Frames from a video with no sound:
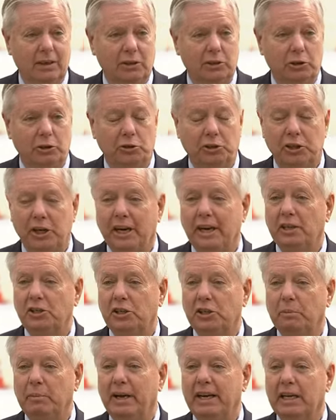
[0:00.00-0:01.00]
to change
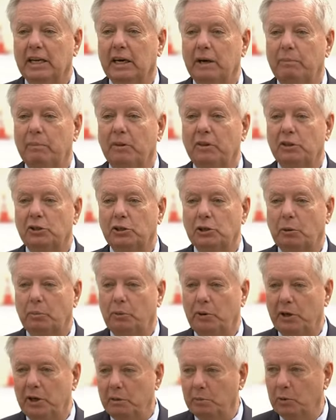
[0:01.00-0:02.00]
the makeup of the
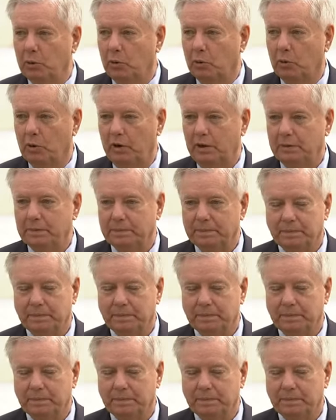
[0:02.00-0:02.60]
Supreme Court,